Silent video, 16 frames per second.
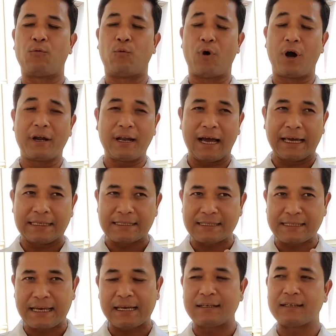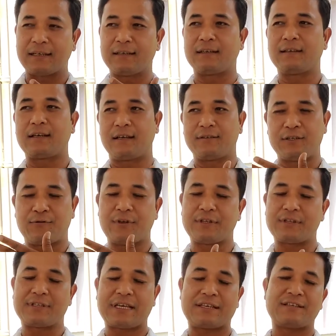what I said in during
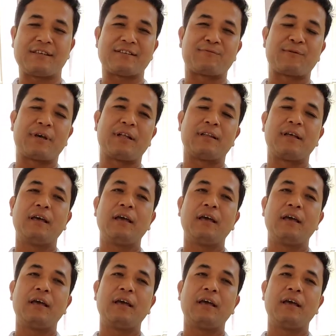the session as well.